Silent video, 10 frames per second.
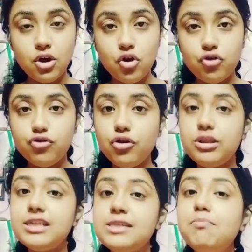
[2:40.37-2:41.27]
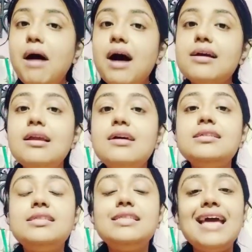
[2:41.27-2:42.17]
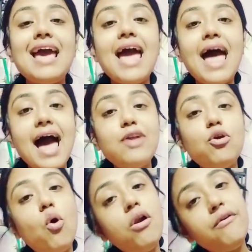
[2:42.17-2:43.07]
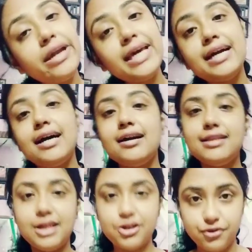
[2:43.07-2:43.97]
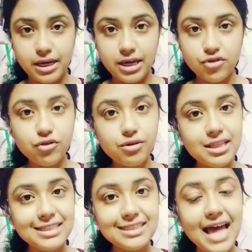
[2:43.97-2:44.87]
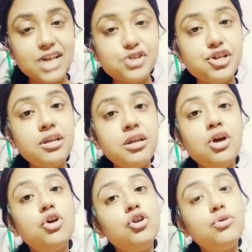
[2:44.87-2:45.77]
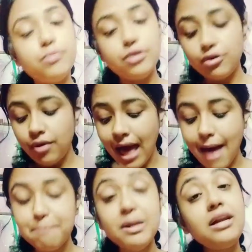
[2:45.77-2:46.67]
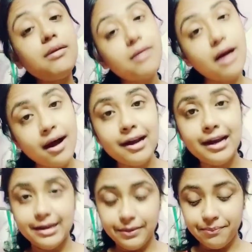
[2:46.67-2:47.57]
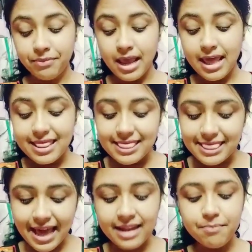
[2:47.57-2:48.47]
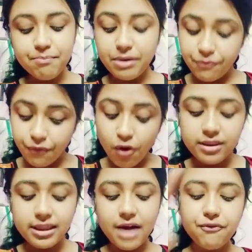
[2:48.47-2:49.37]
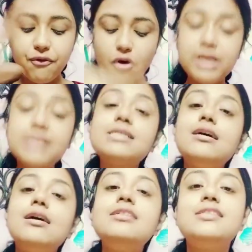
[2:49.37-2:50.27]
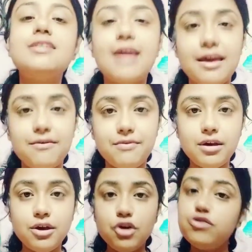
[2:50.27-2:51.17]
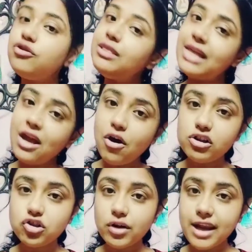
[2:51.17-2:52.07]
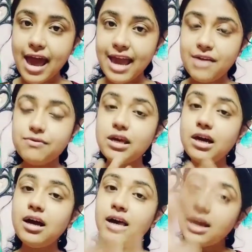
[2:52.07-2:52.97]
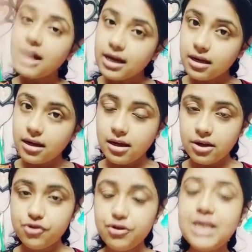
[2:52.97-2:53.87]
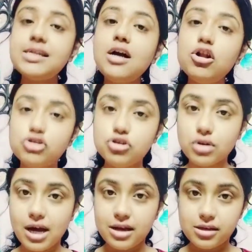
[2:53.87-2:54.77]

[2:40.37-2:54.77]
So the smugglers, they had already cut the tree. So this action happened earlier. Then before the forest guards arrived. So they also arrived, the trees are also cut.